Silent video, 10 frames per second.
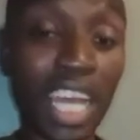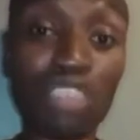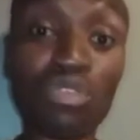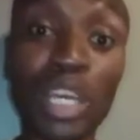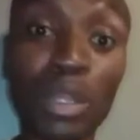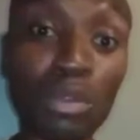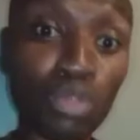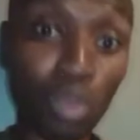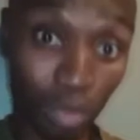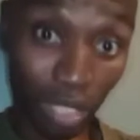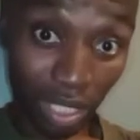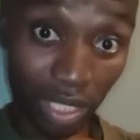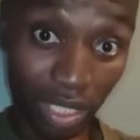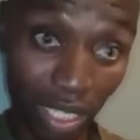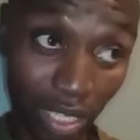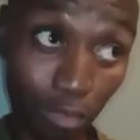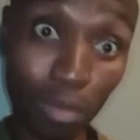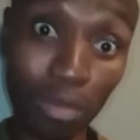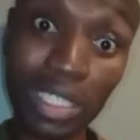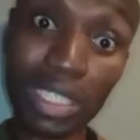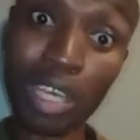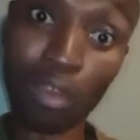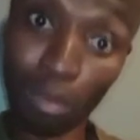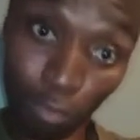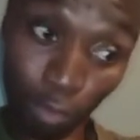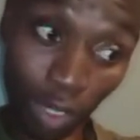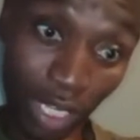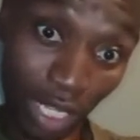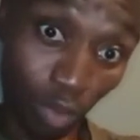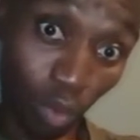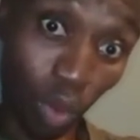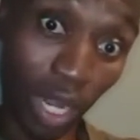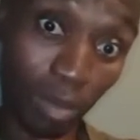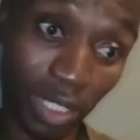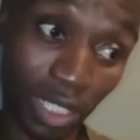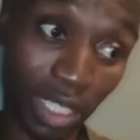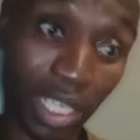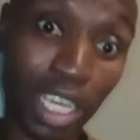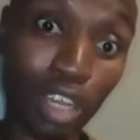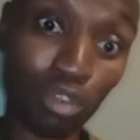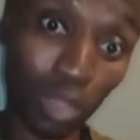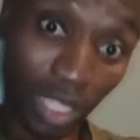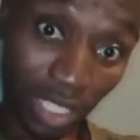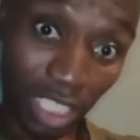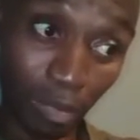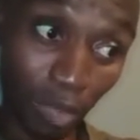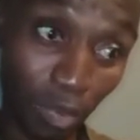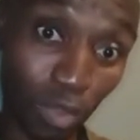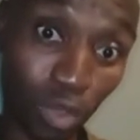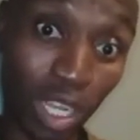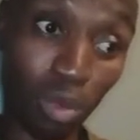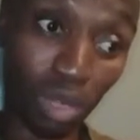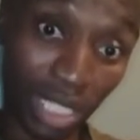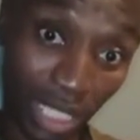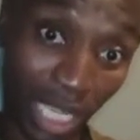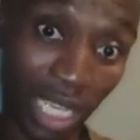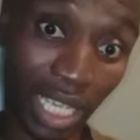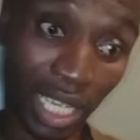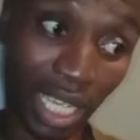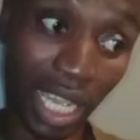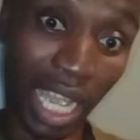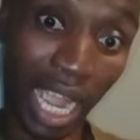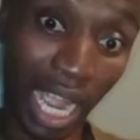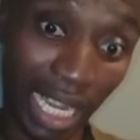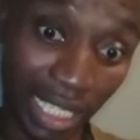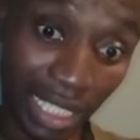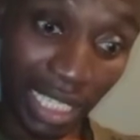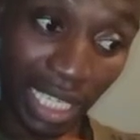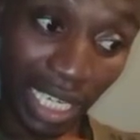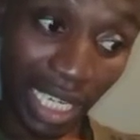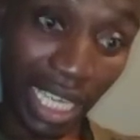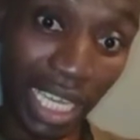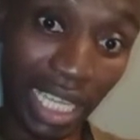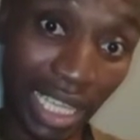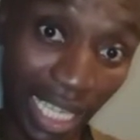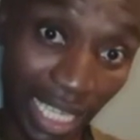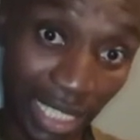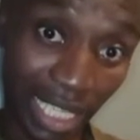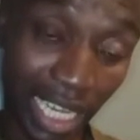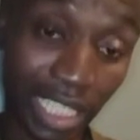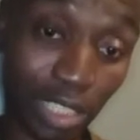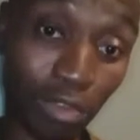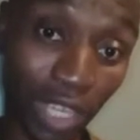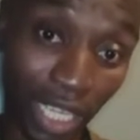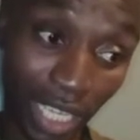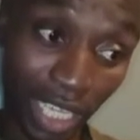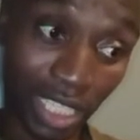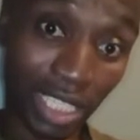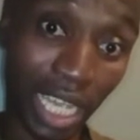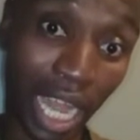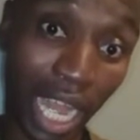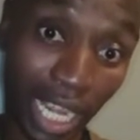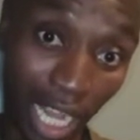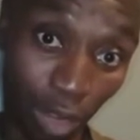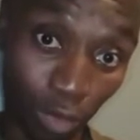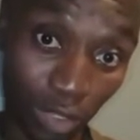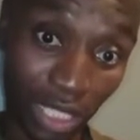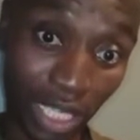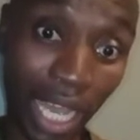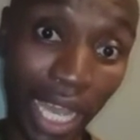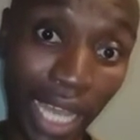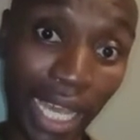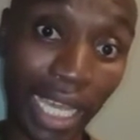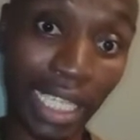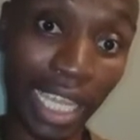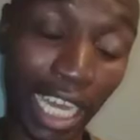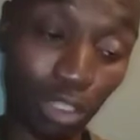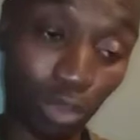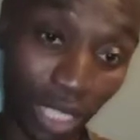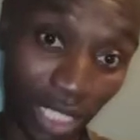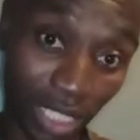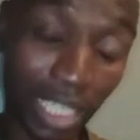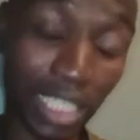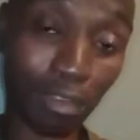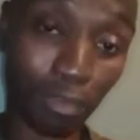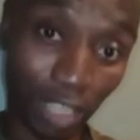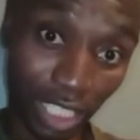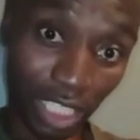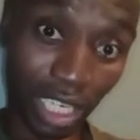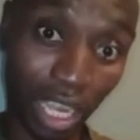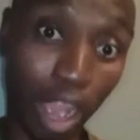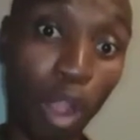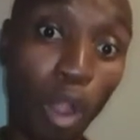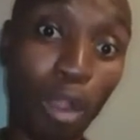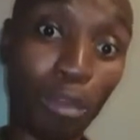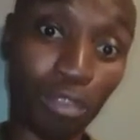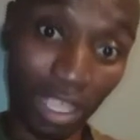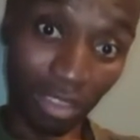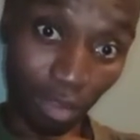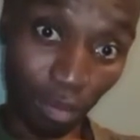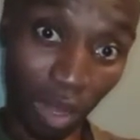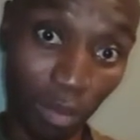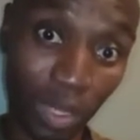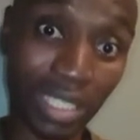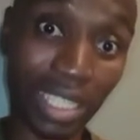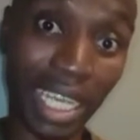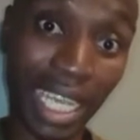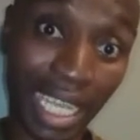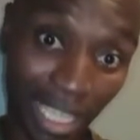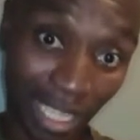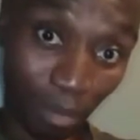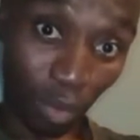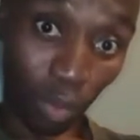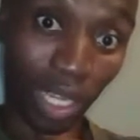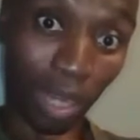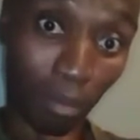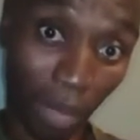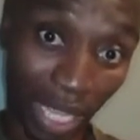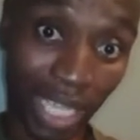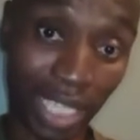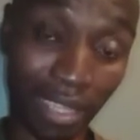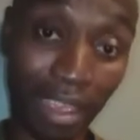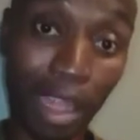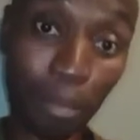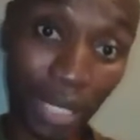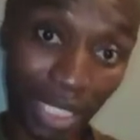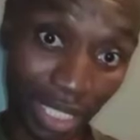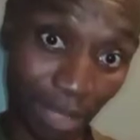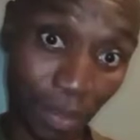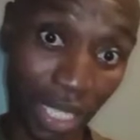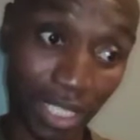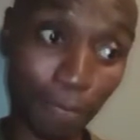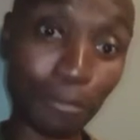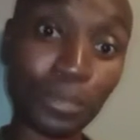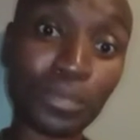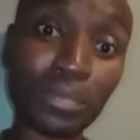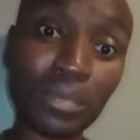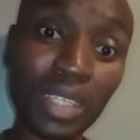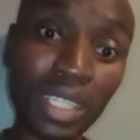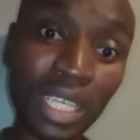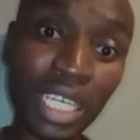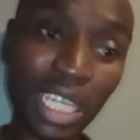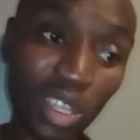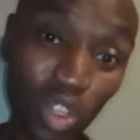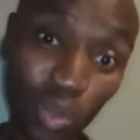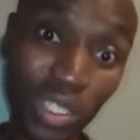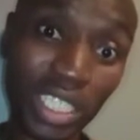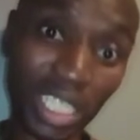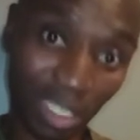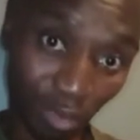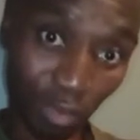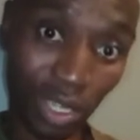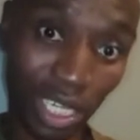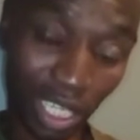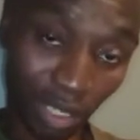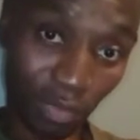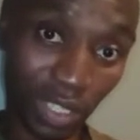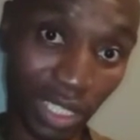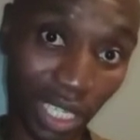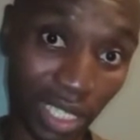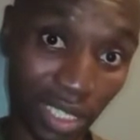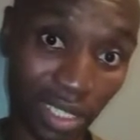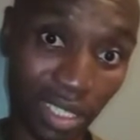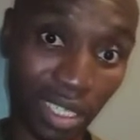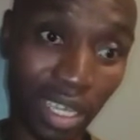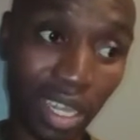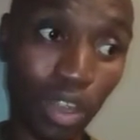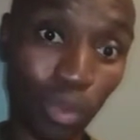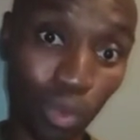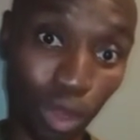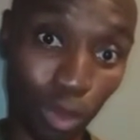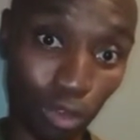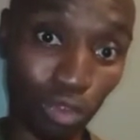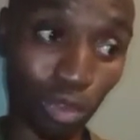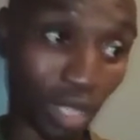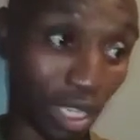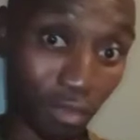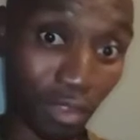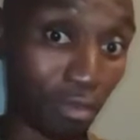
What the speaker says: and you cannot stop it from this thing from falling and collapsing. So this Zimbabwean dollar will tank until the results of the elections are announced and are to the satisfaction of the Zimbabweans and the broader market participants, including foreign investors who will also have